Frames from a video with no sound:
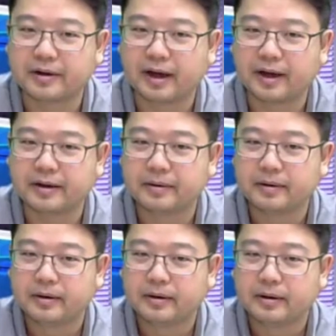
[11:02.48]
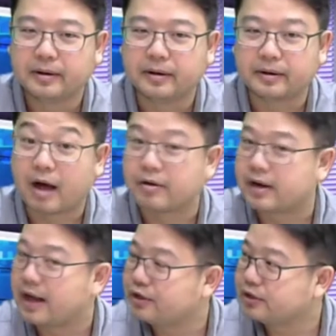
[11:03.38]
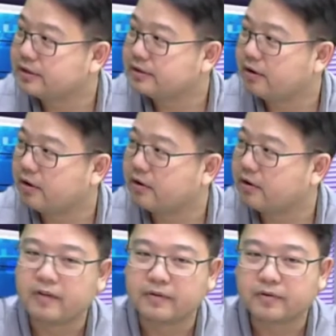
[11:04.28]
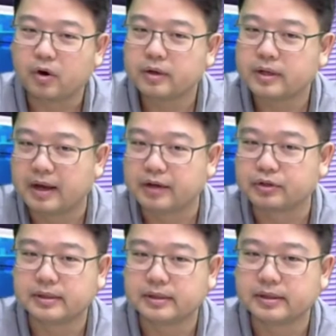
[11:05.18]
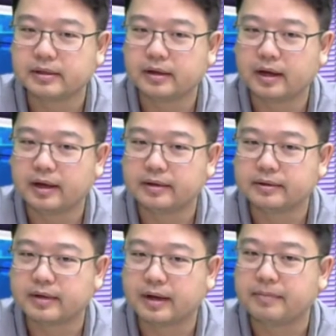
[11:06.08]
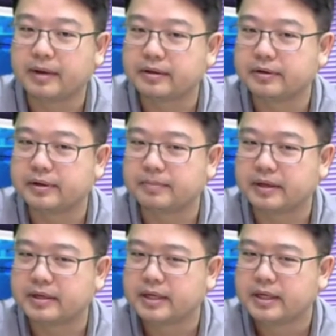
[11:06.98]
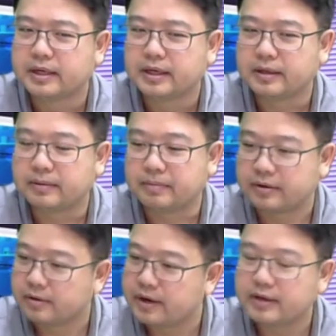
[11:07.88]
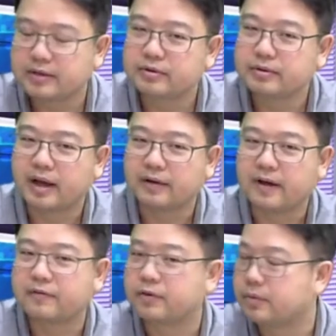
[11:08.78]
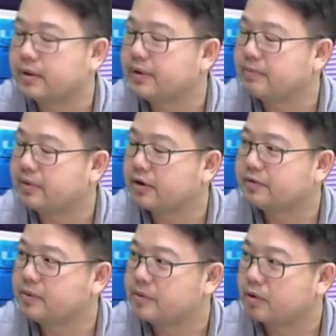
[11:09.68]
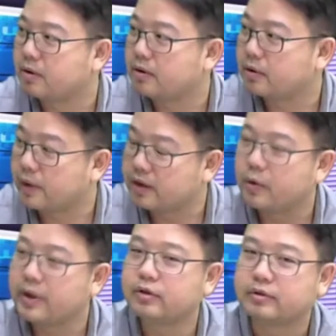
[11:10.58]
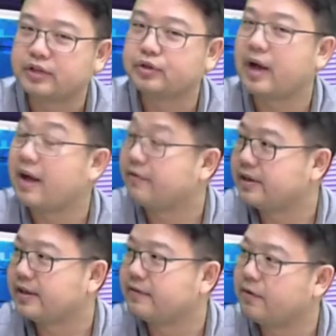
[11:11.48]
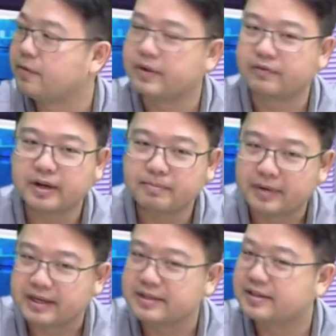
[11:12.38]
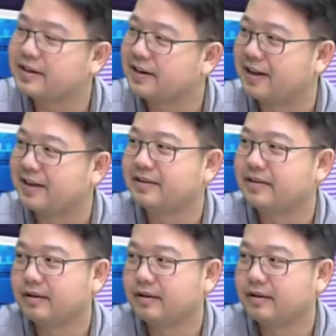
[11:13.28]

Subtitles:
like calculation or with all the measurement and some material, but you really don't have to worry, because we're going to teach you everything from the very basic, like